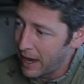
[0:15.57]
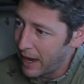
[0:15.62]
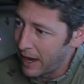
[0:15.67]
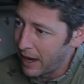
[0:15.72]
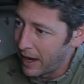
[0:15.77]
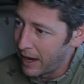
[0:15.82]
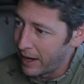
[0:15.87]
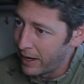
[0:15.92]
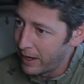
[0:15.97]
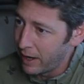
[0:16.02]

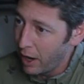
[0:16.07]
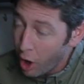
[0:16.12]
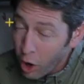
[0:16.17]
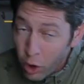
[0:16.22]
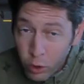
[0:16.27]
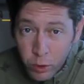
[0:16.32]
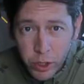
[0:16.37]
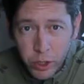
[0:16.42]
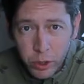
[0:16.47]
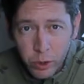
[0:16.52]
I
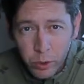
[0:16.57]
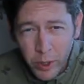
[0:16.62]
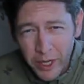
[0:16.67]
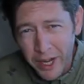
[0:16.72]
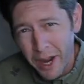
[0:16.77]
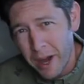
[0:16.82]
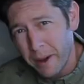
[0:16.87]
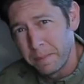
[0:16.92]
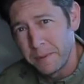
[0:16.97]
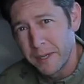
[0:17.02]
owe you an
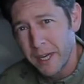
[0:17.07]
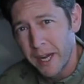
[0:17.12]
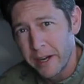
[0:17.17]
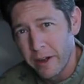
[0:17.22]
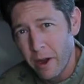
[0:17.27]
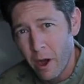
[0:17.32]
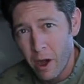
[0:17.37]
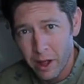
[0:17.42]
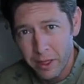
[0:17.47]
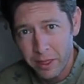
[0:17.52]

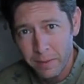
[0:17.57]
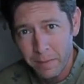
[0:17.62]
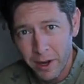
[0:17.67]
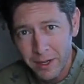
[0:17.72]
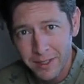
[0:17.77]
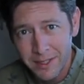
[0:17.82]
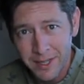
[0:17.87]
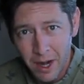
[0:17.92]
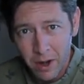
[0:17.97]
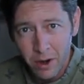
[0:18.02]
update on the
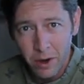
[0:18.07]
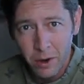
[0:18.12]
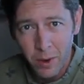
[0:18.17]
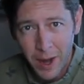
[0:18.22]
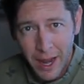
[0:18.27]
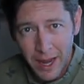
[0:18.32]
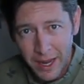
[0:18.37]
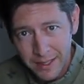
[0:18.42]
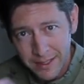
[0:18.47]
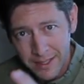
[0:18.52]
Montero,
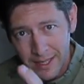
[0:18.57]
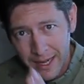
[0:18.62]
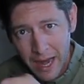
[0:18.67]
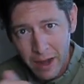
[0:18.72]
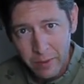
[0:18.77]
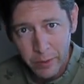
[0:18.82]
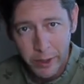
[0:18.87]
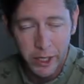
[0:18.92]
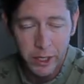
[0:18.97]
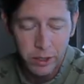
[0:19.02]
and today
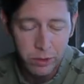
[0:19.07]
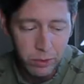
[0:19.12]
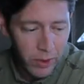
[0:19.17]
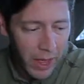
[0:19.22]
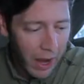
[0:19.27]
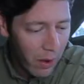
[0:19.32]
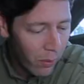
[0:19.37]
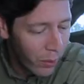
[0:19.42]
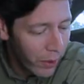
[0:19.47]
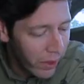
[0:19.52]
we're going to do
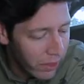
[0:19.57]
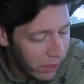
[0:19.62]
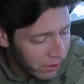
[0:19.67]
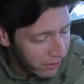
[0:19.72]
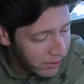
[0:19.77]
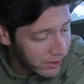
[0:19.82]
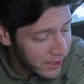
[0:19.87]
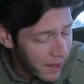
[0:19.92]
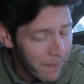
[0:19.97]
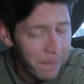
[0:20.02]
that with
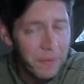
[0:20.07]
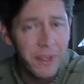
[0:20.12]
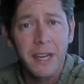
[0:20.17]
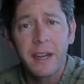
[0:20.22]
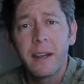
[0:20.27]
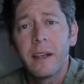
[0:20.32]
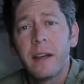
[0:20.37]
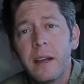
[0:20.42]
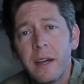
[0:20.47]
something